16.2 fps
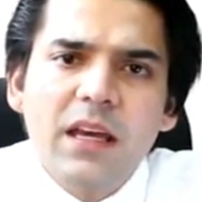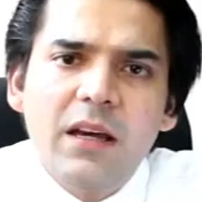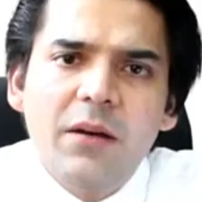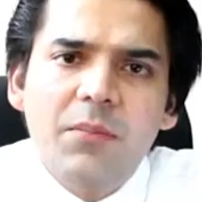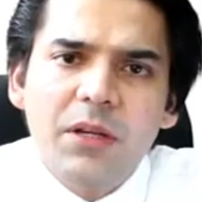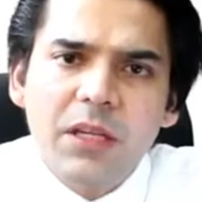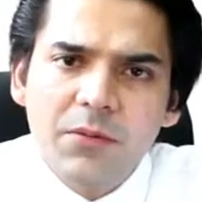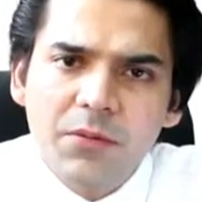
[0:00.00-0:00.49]

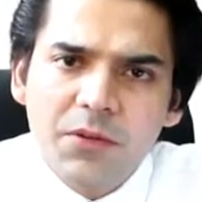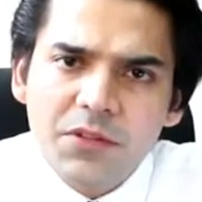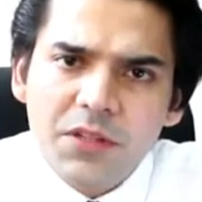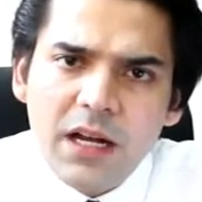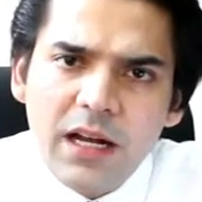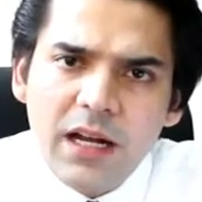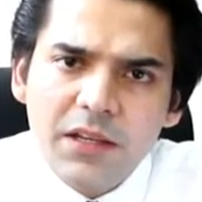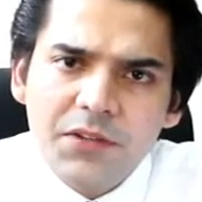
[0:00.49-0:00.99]
but he
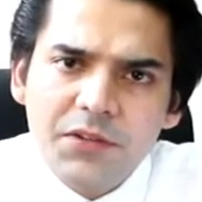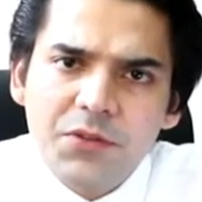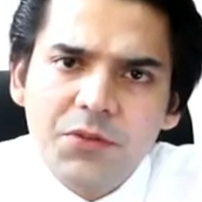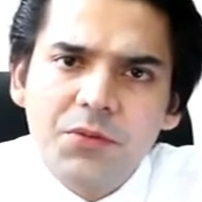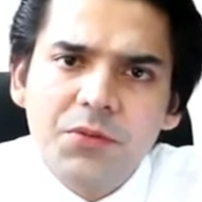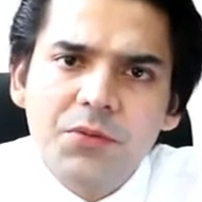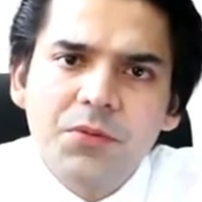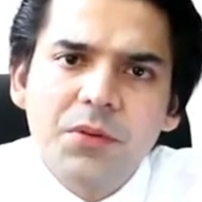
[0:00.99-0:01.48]
was asked
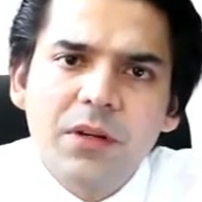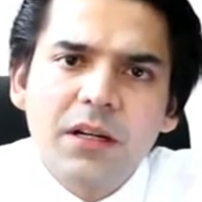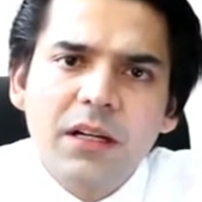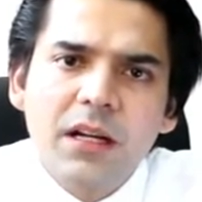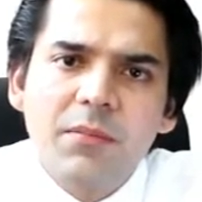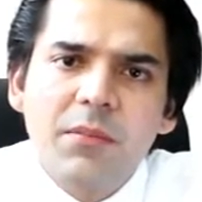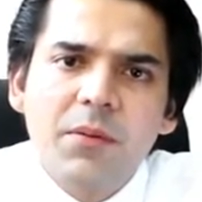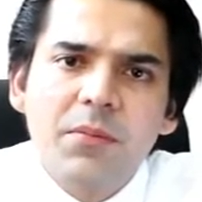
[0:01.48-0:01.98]

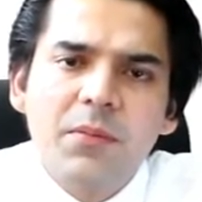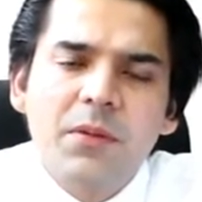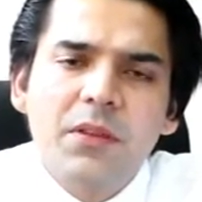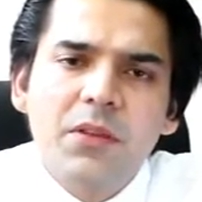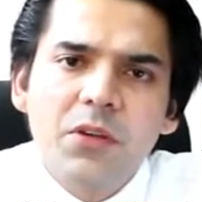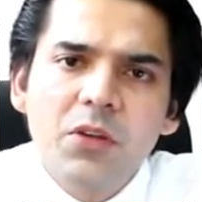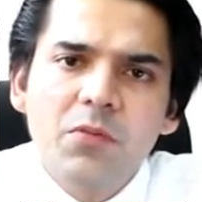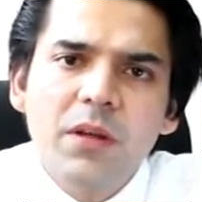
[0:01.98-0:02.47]
to come up
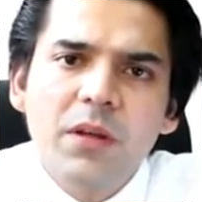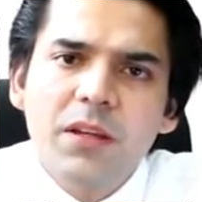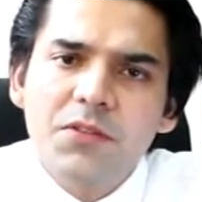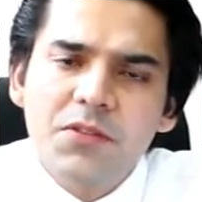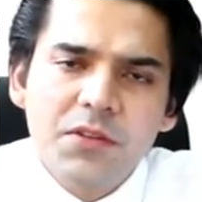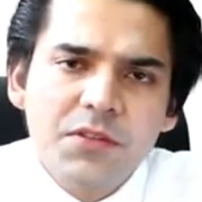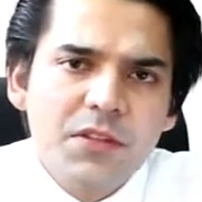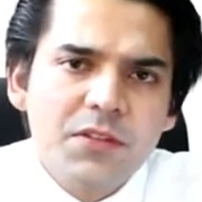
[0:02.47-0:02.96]
with new
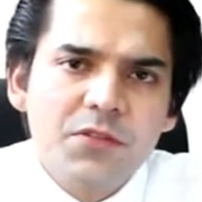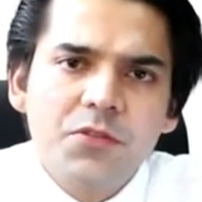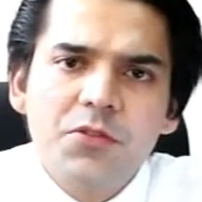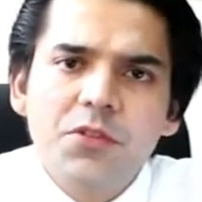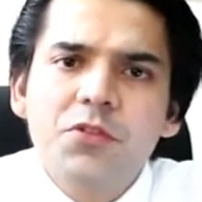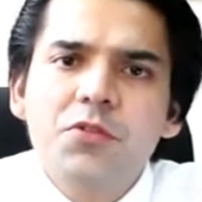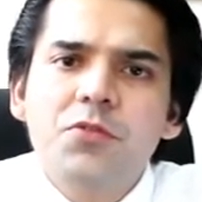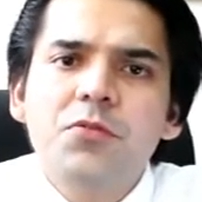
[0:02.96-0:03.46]
ministers. And so
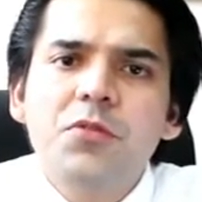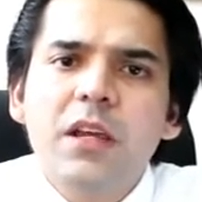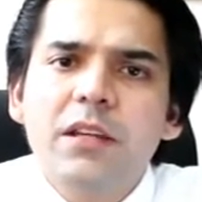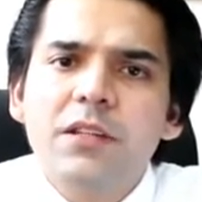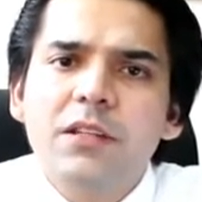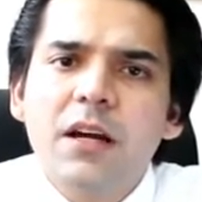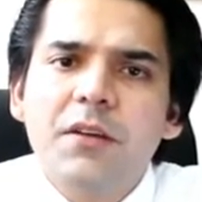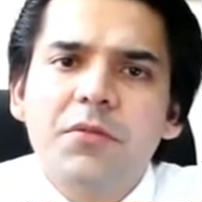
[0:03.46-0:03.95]
just 2
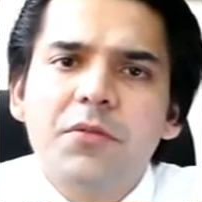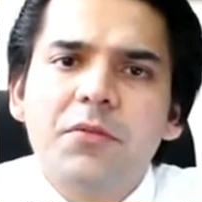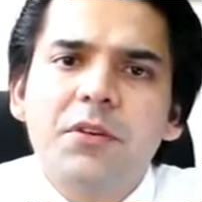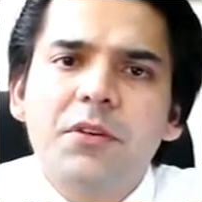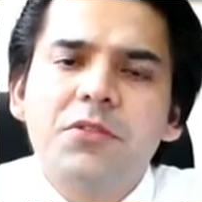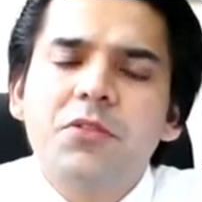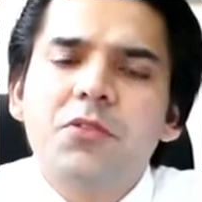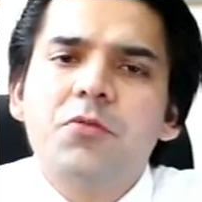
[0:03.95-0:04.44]
days
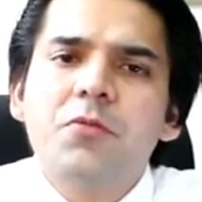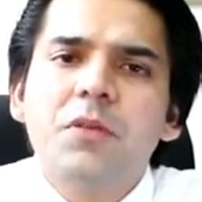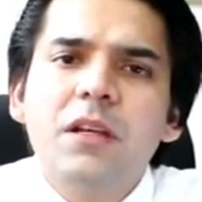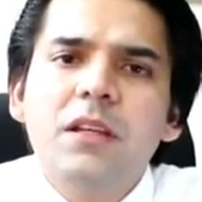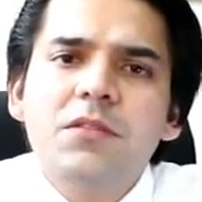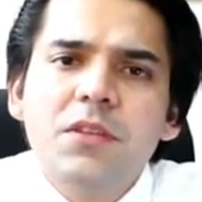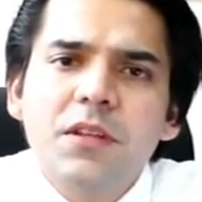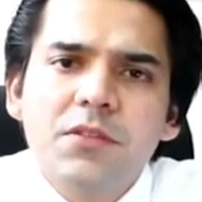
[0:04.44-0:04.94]
afterwards, on
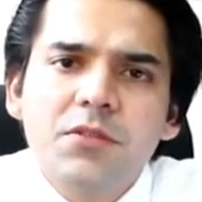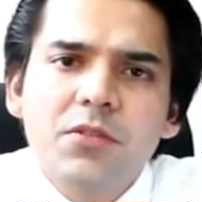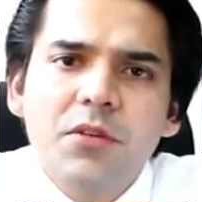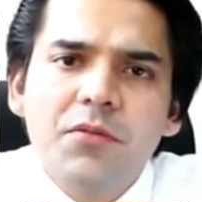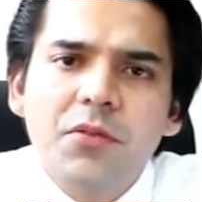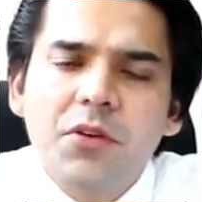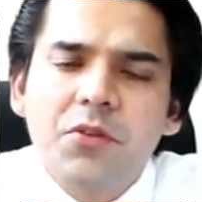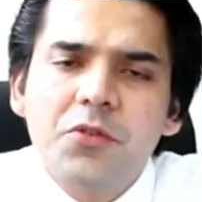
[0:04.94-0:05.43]
26th
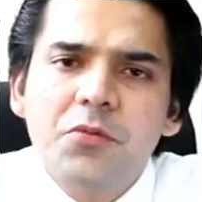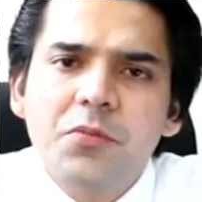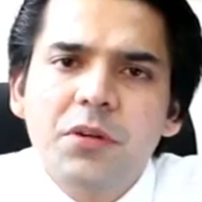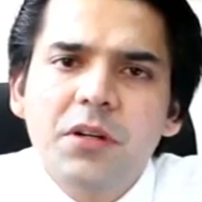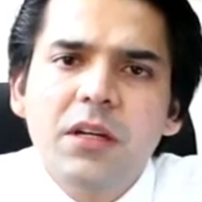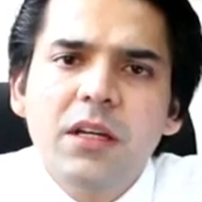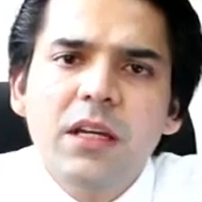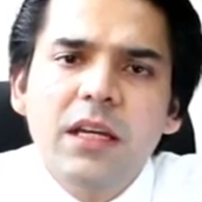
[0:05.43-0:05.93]
of
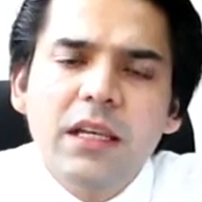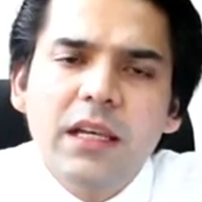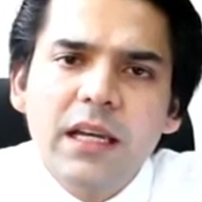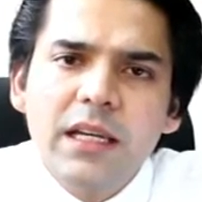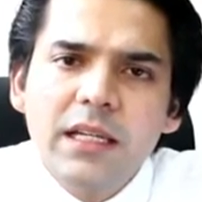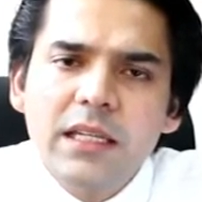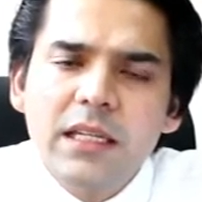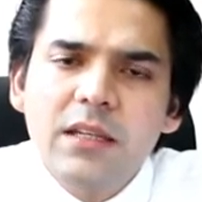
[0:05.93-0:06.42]
October
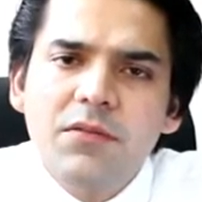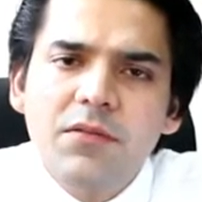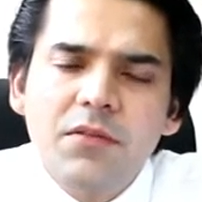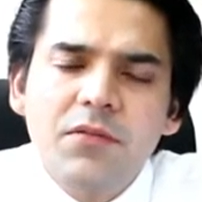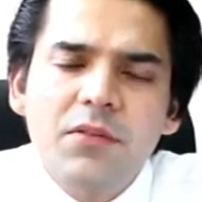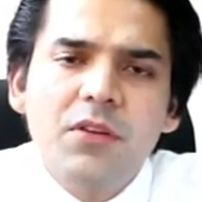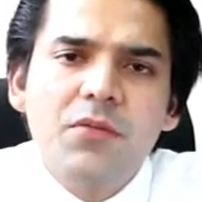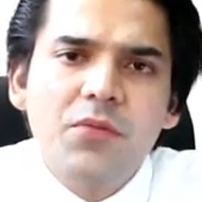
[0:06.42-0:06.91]

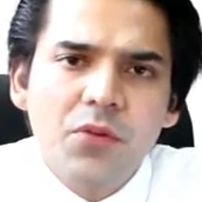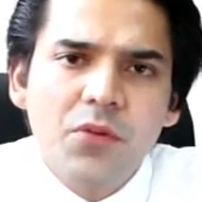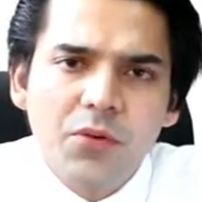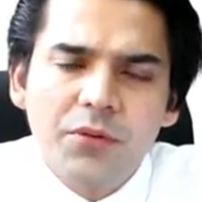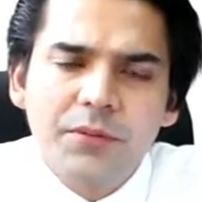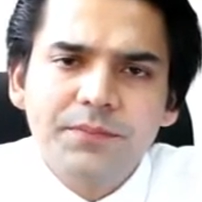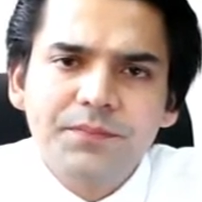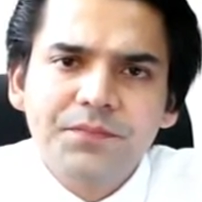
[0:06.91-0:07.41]

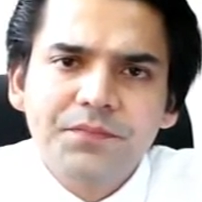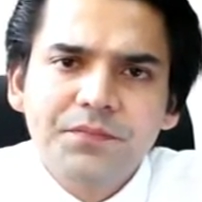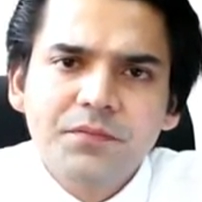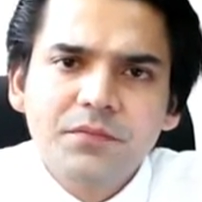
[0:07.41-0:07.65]
1954,